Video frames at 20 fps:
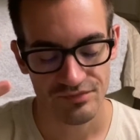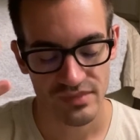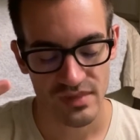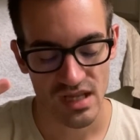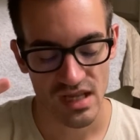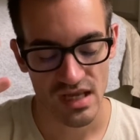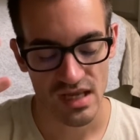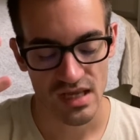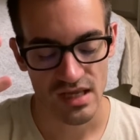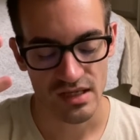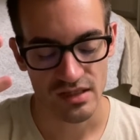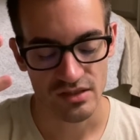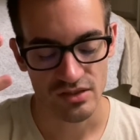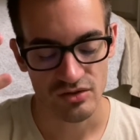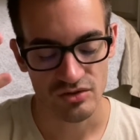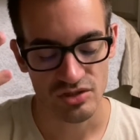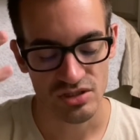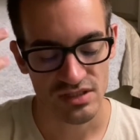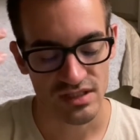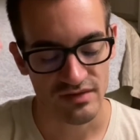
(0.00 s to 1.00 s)
And you
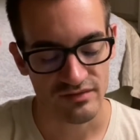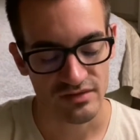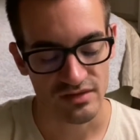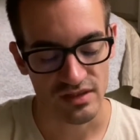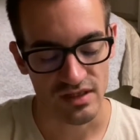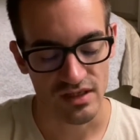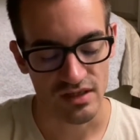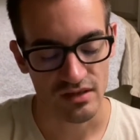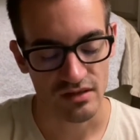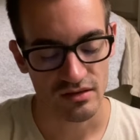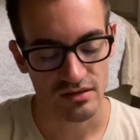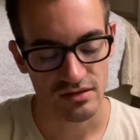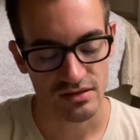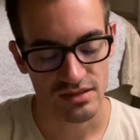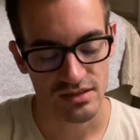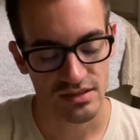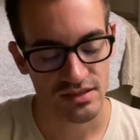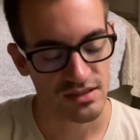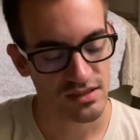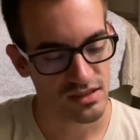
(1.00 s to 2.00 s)
just have to like
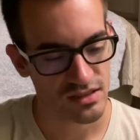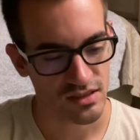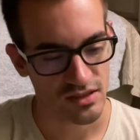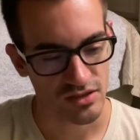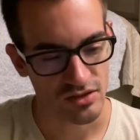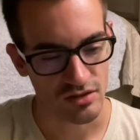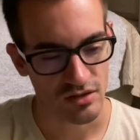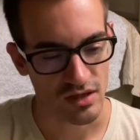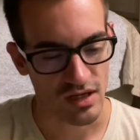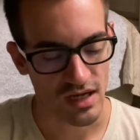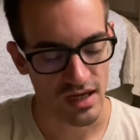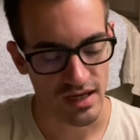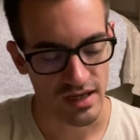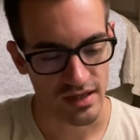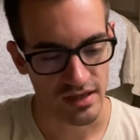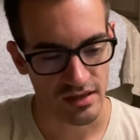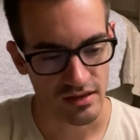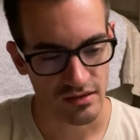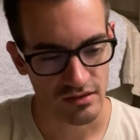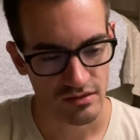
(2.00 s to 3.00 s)
see it in your
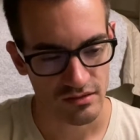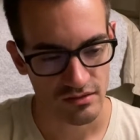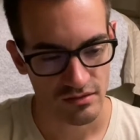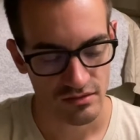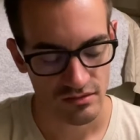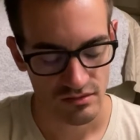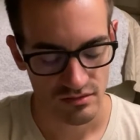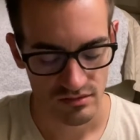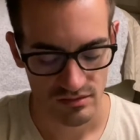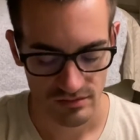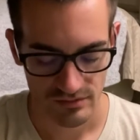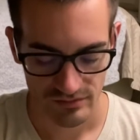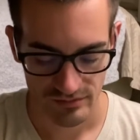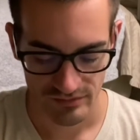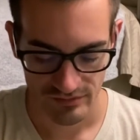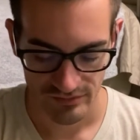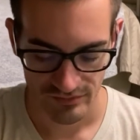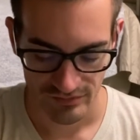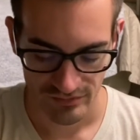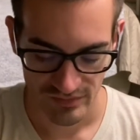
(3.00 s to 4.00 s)
eye
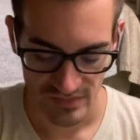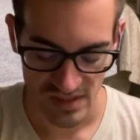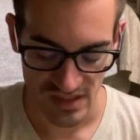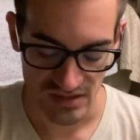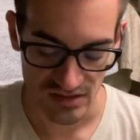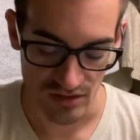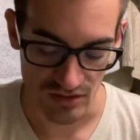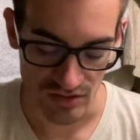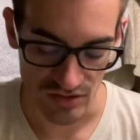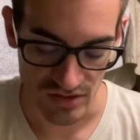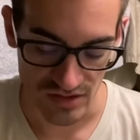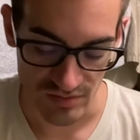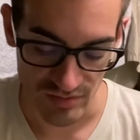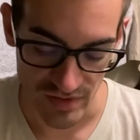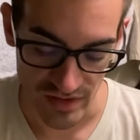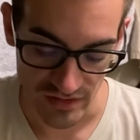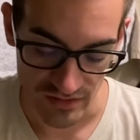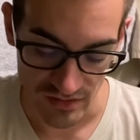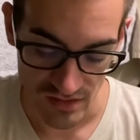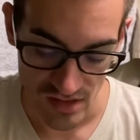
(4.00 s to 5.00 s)
it's hard to
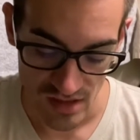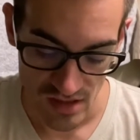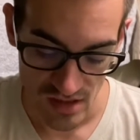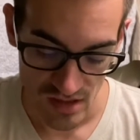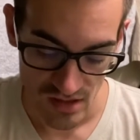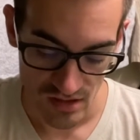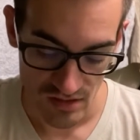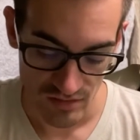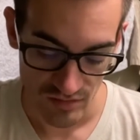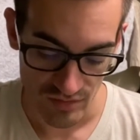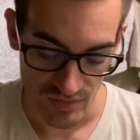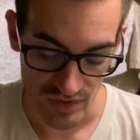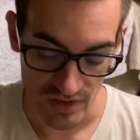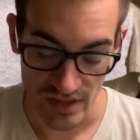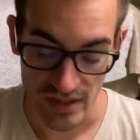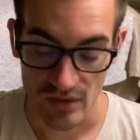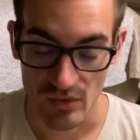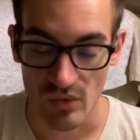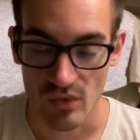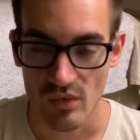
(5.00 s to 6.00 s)
explain, but
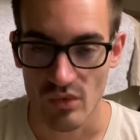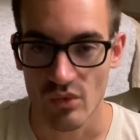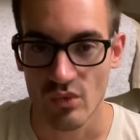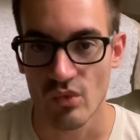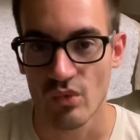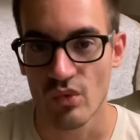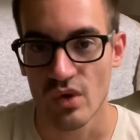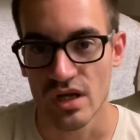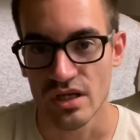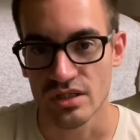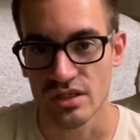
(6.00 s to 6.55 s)
like what